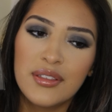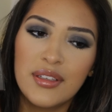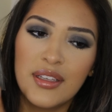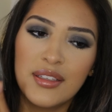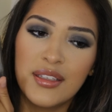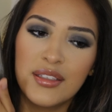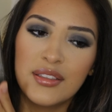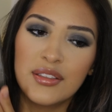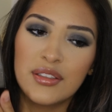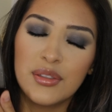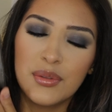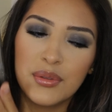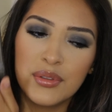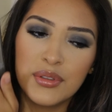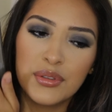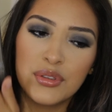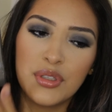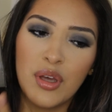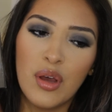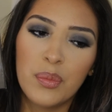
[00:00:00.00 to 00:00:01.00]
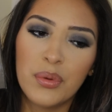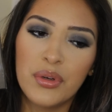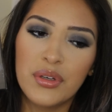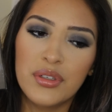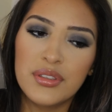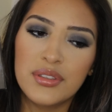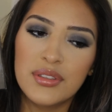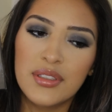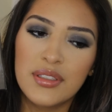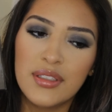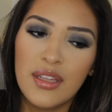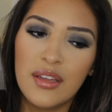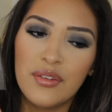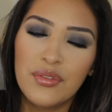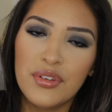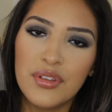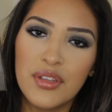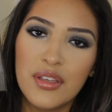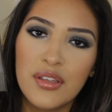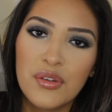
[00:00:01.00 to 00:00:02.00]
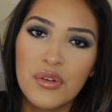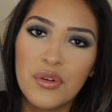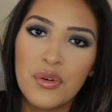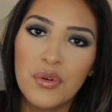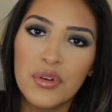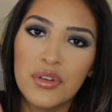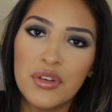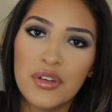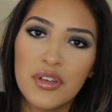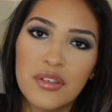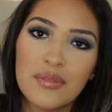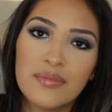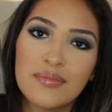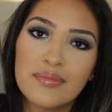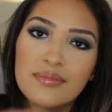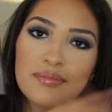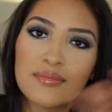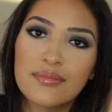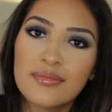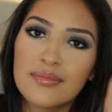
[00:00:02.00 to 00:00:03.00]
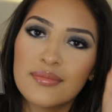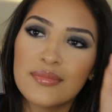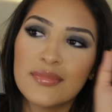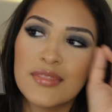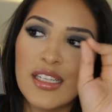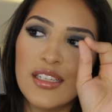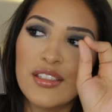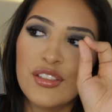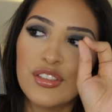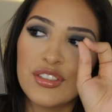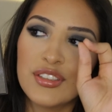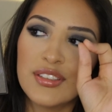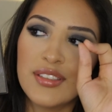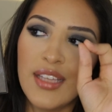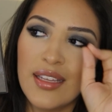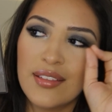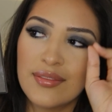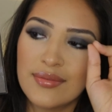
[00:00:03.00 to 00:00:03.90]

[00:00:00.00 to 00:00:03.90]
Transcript: and then the little toppers, and that for the inner corner, and you're set.